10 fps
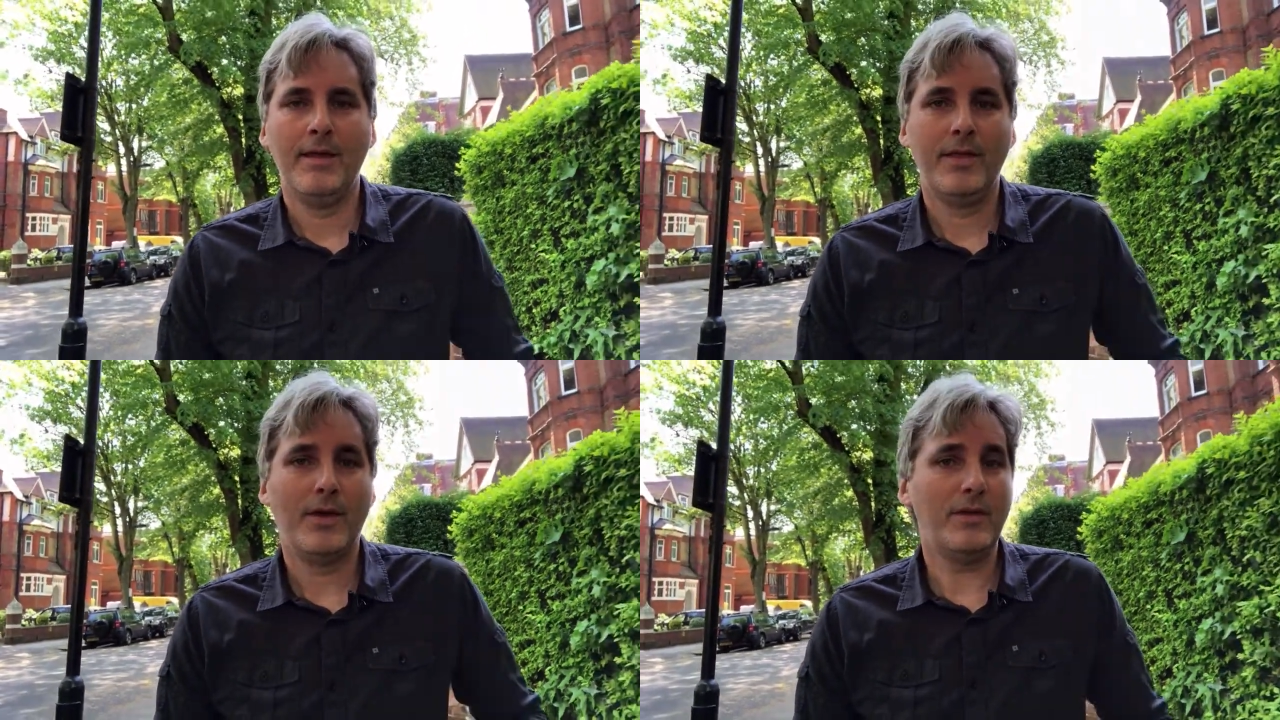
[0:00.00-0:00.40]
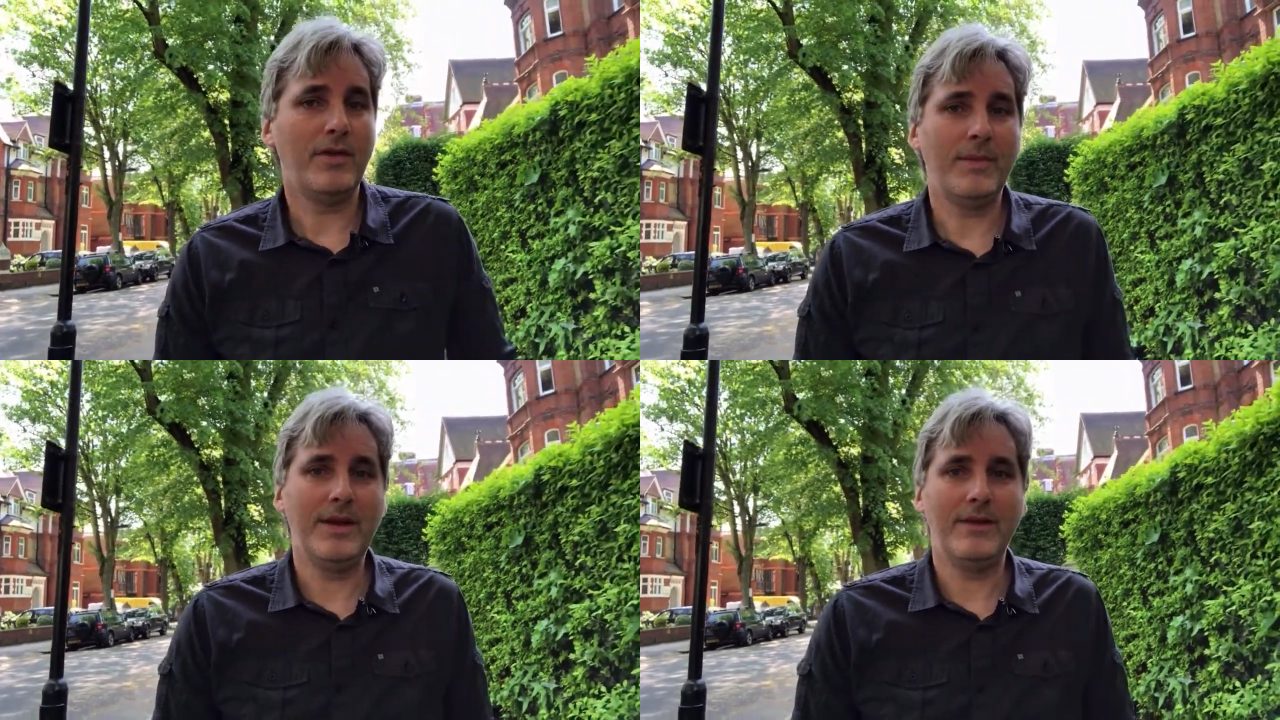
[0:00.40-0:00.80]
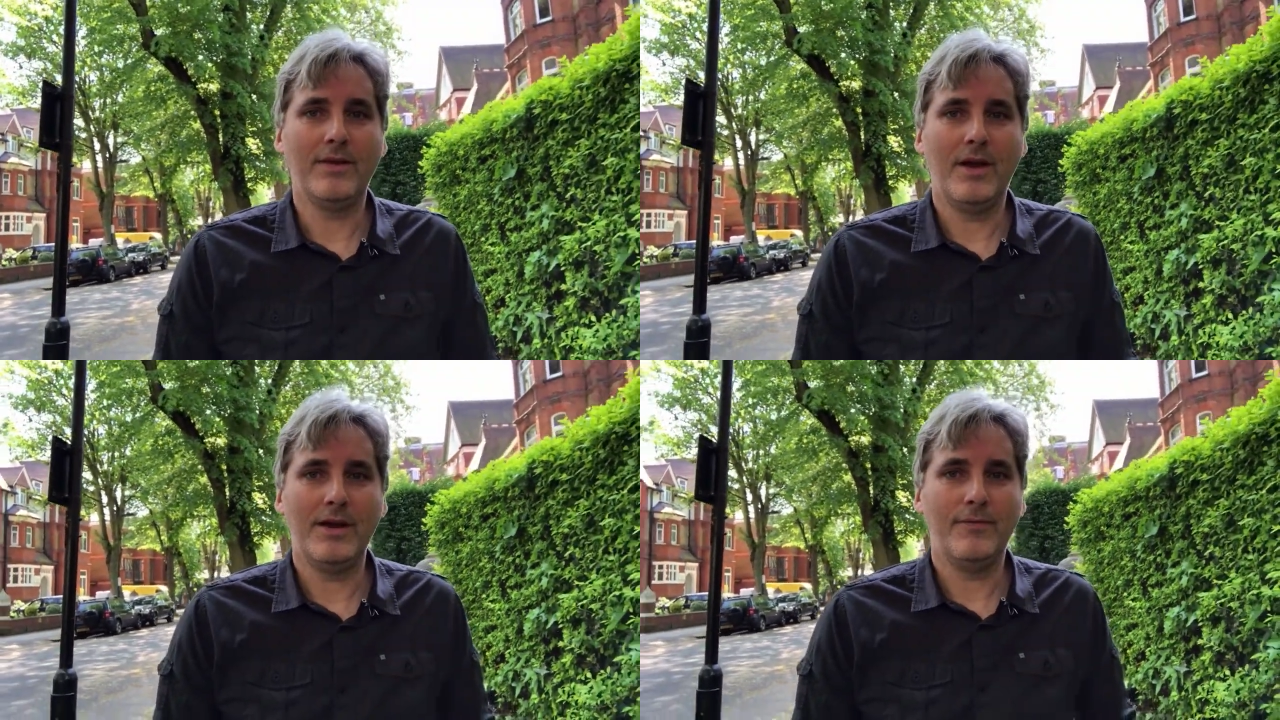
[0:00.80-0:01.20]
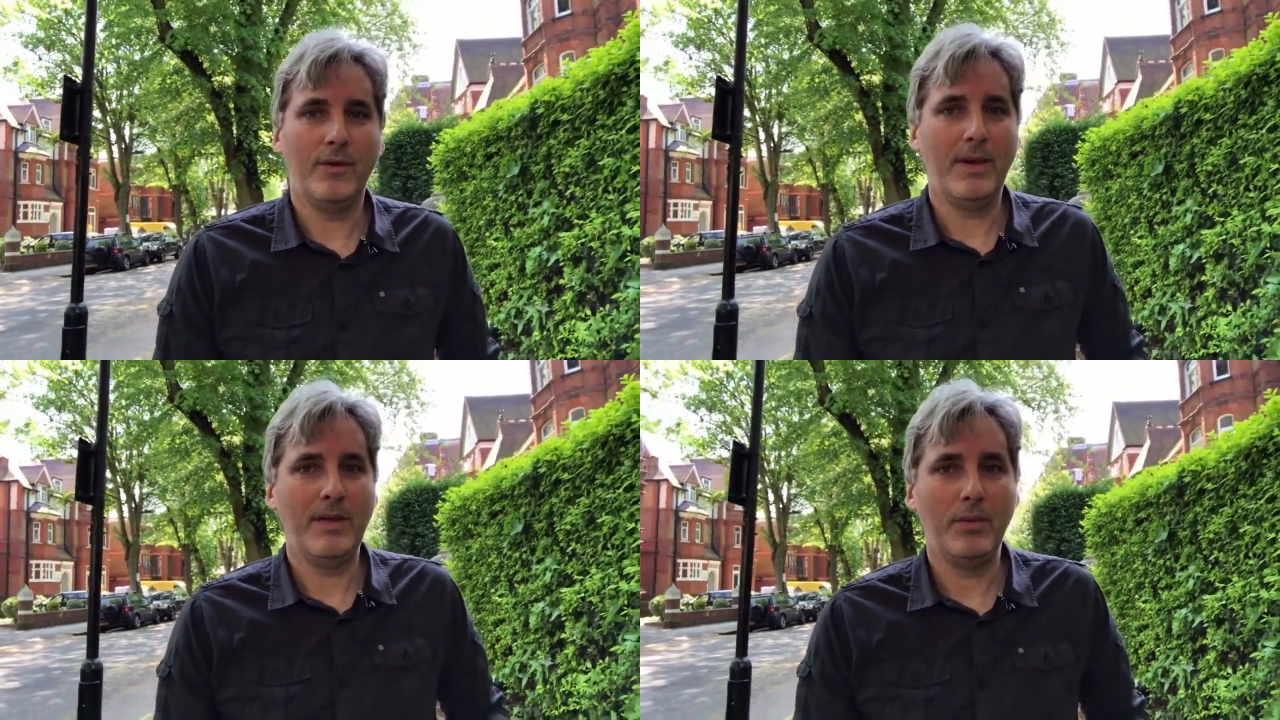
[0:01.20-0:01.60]
The course has been designed for
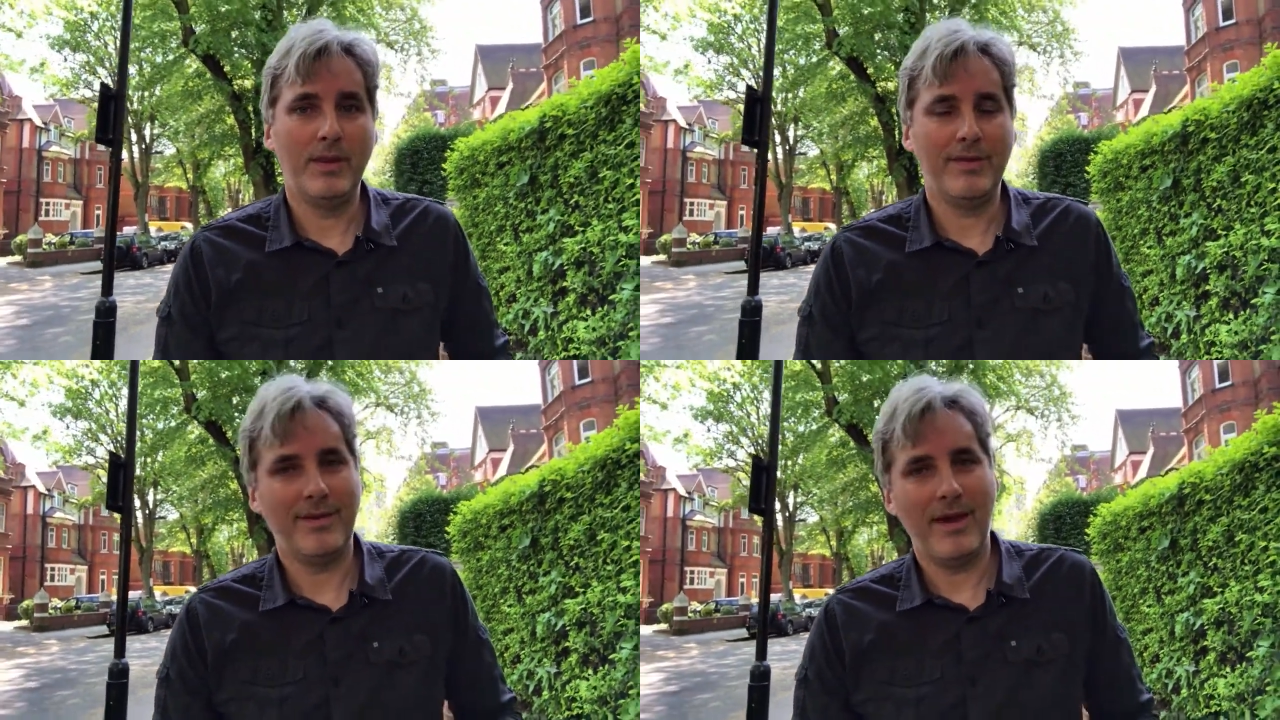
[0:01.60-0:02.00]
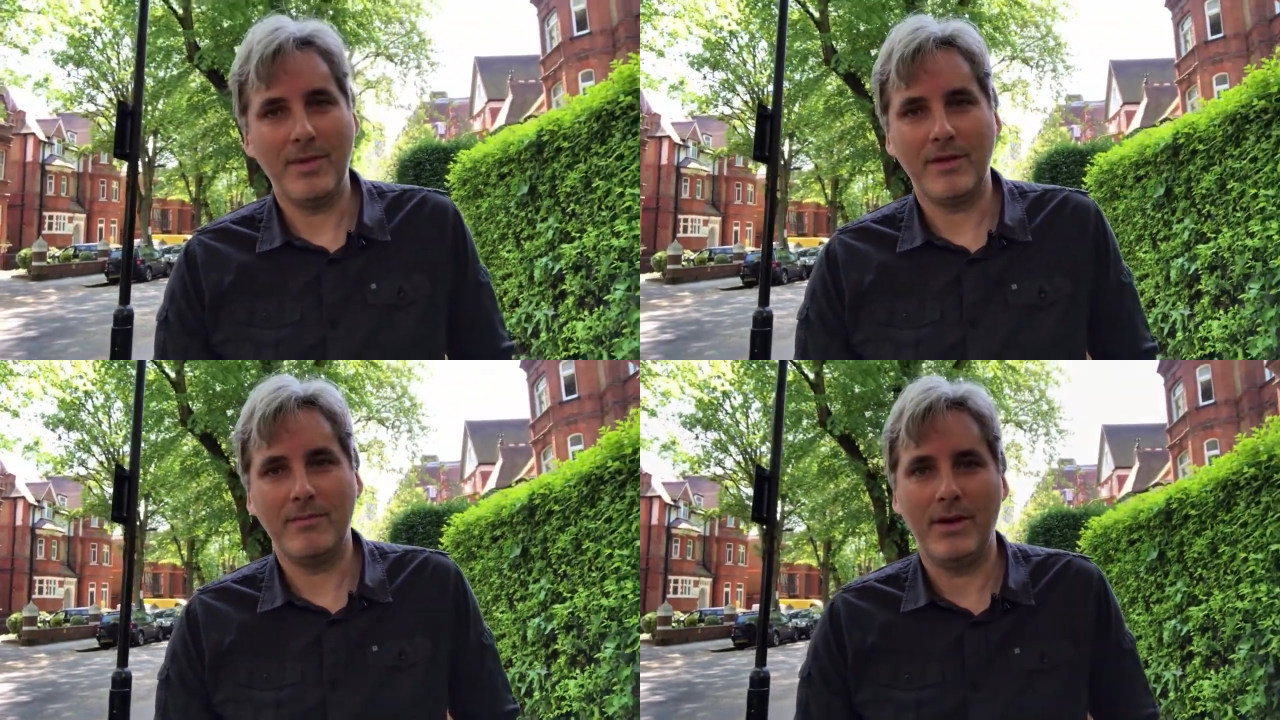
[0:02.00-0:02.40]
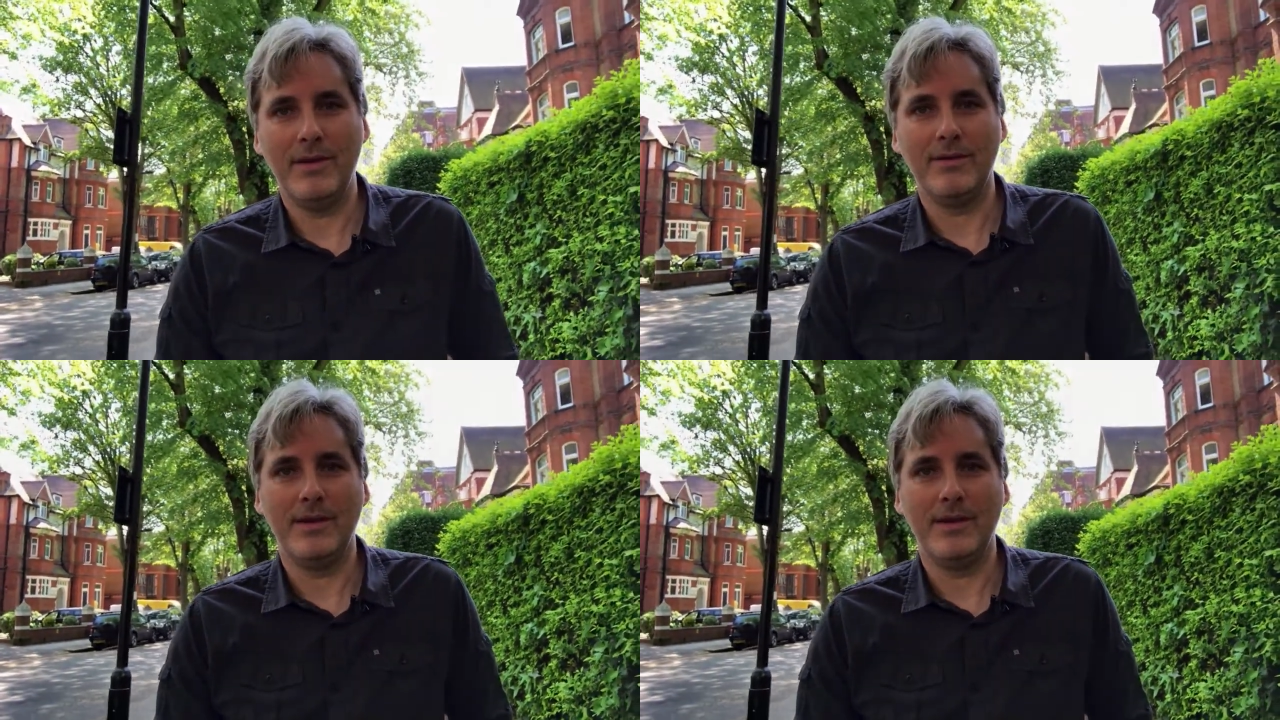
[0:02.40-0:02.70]
people with some experience